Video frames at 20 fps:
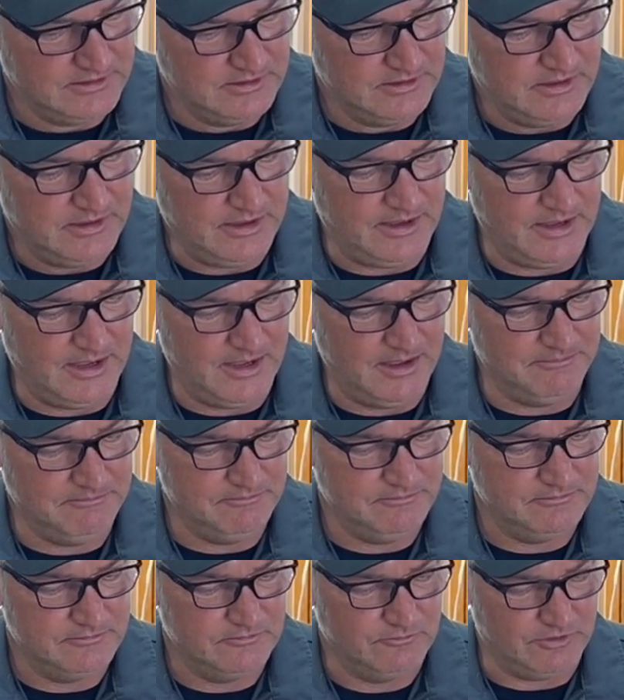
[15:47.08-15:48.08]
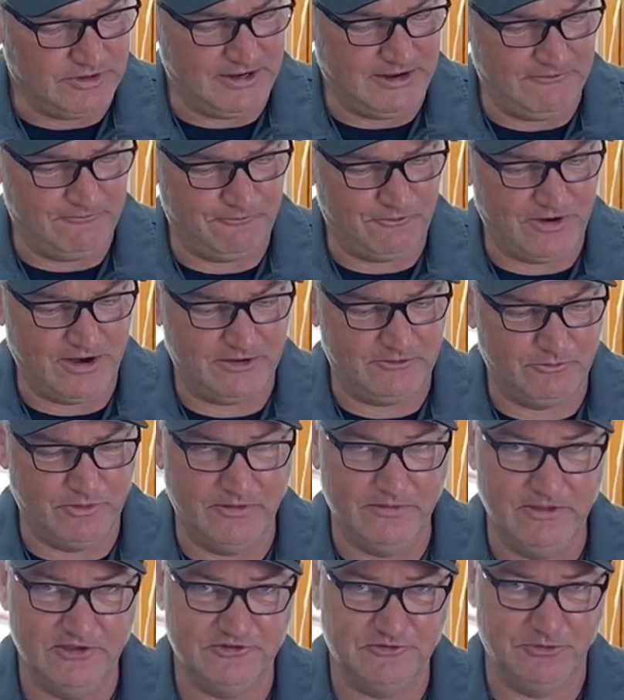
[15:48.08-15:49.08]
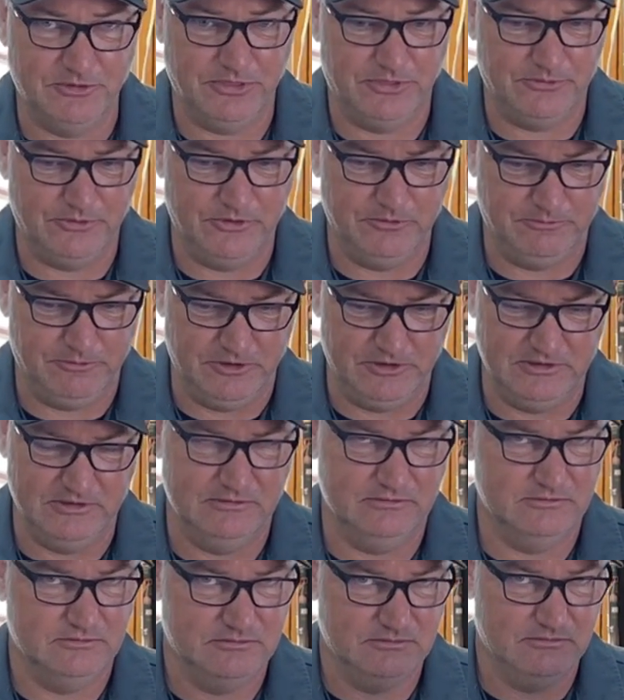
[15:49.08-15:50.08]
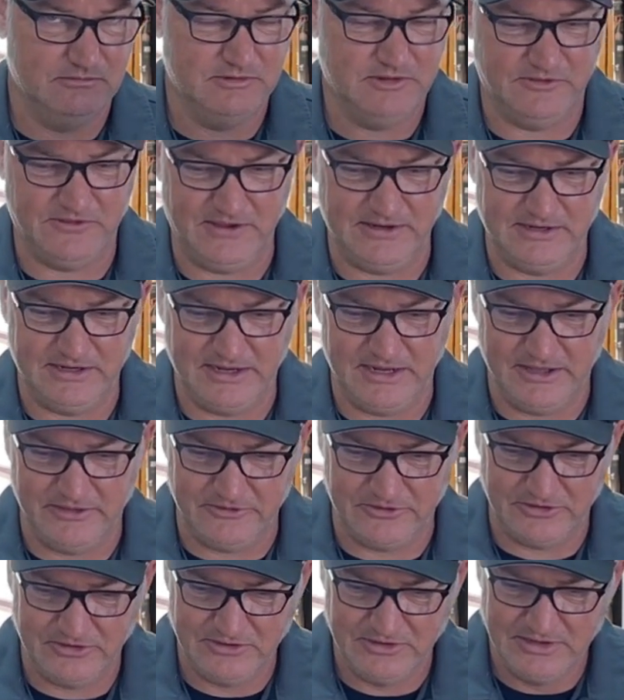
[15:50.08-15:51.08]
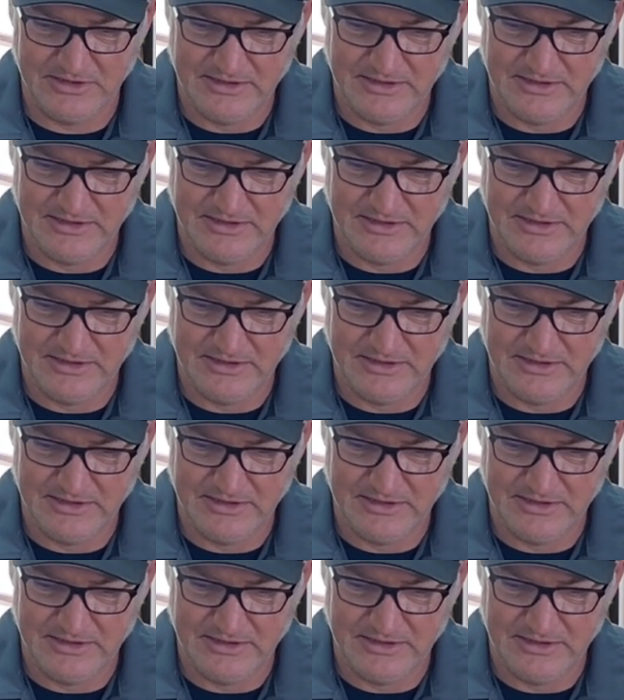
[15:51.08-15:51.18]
We're going to have Frank run this one through, putting the thing together.